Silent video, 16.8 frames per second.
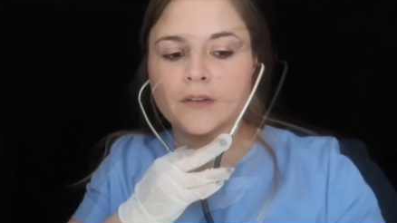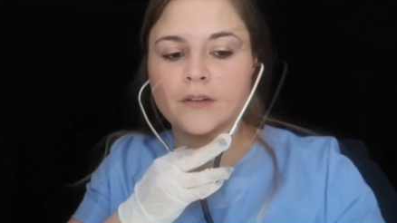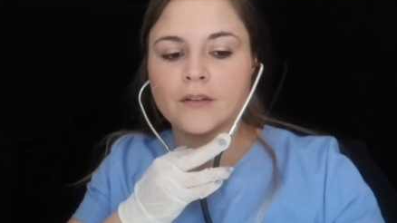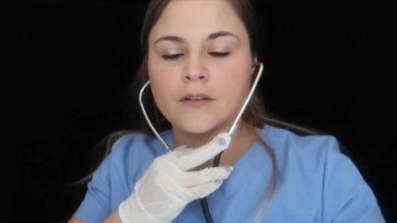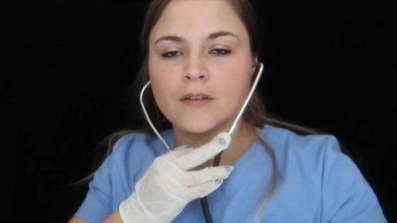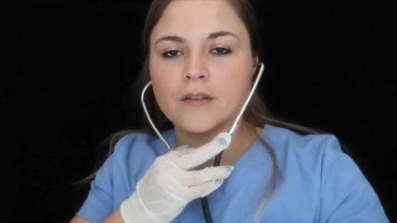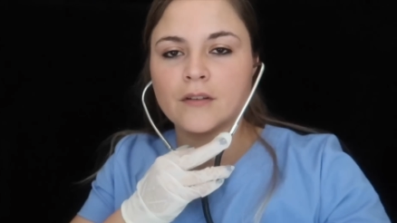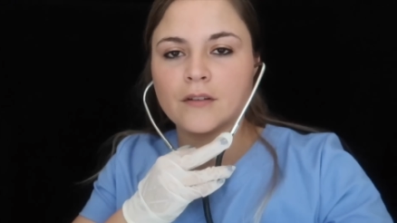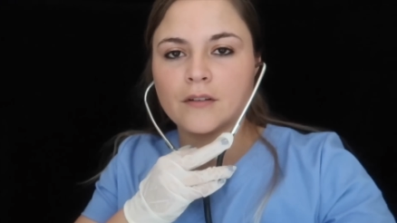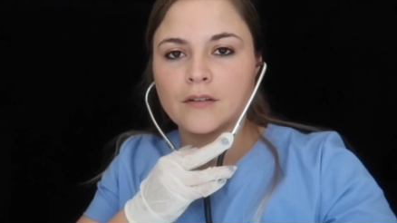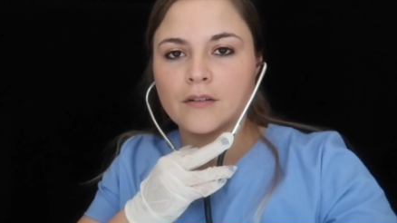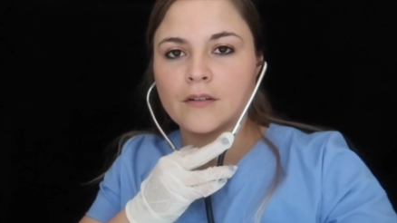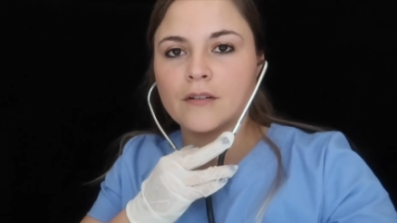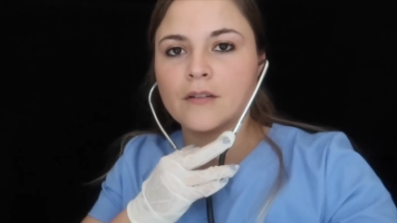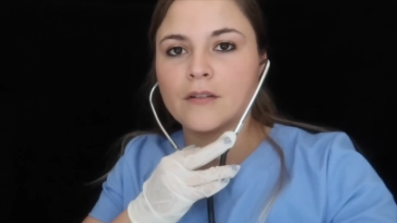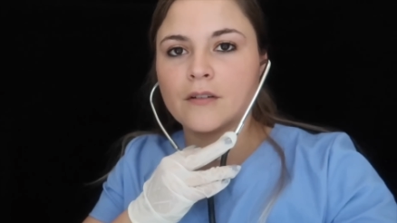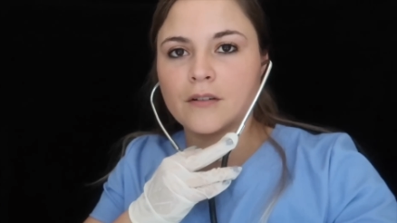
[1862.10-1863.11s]
again.
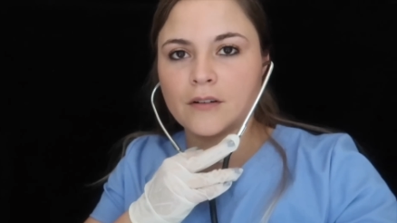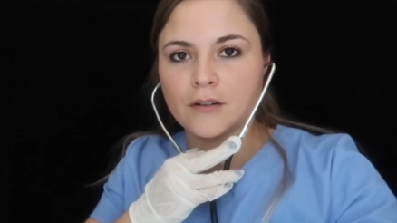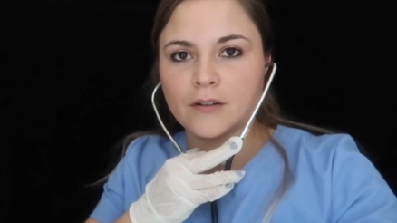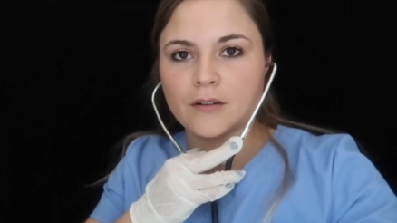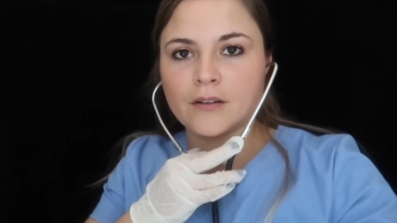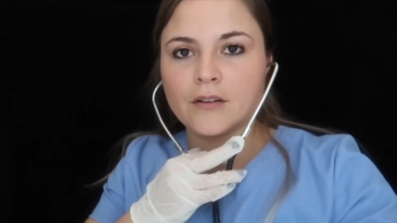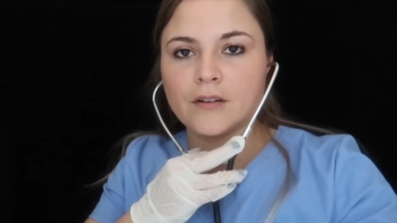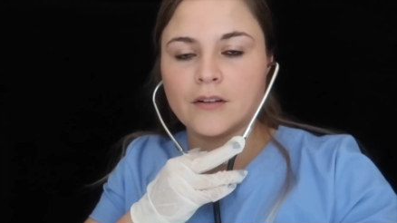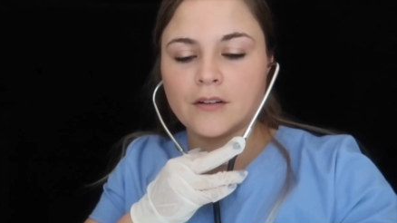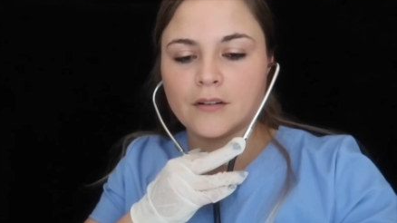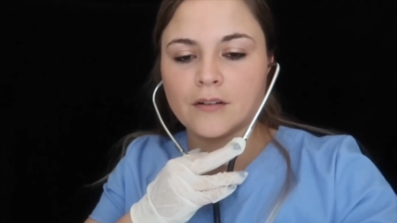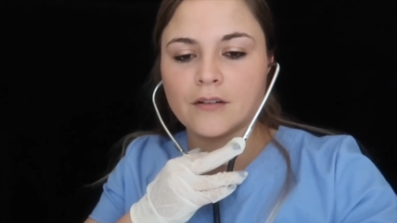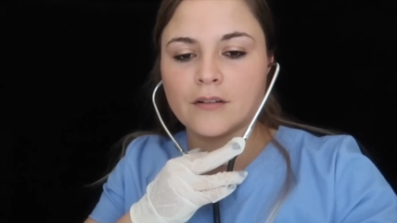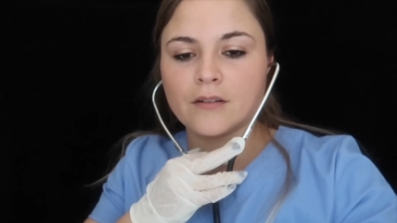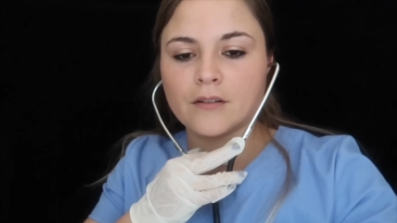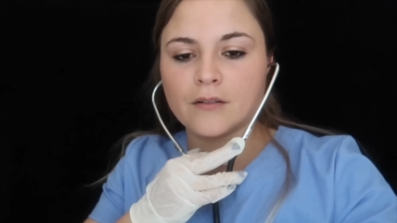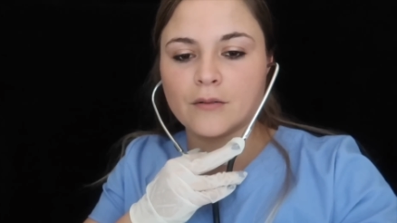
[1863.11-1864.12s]
Good.
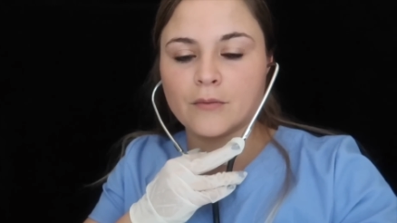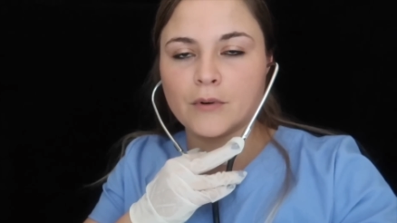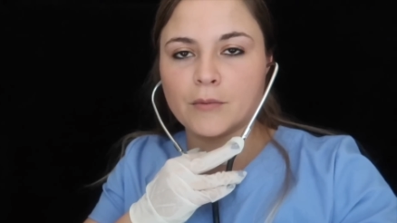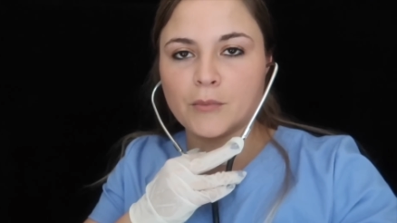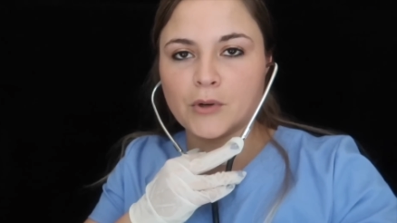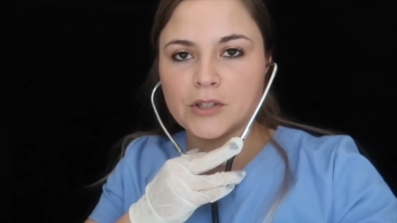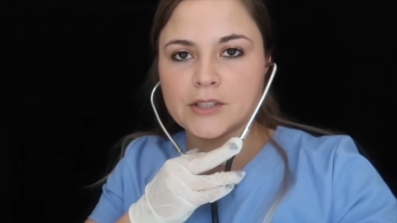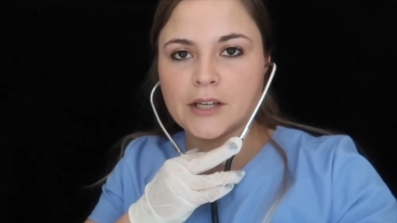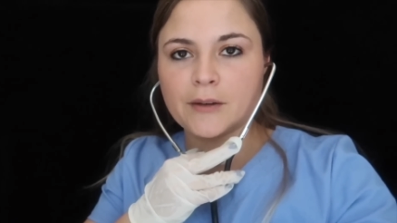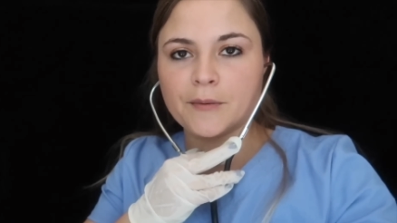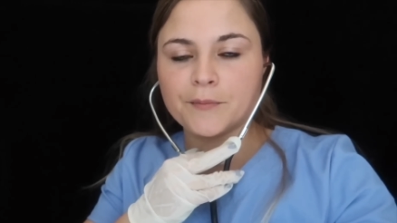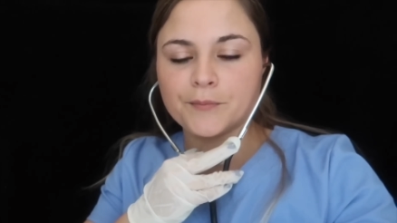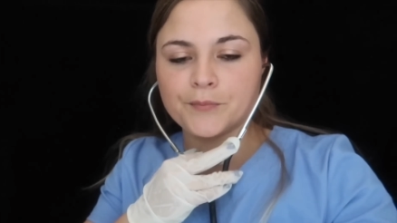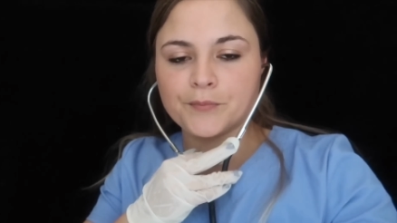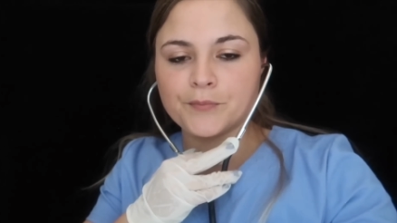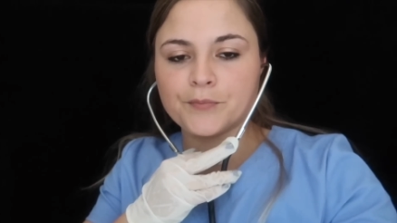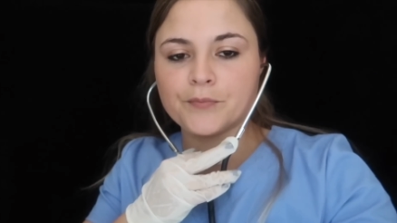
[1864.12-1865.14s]
One more
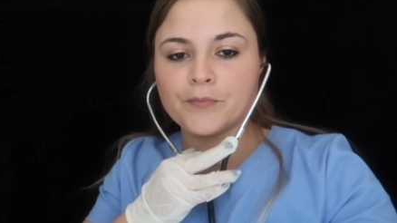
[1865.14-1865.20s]
time.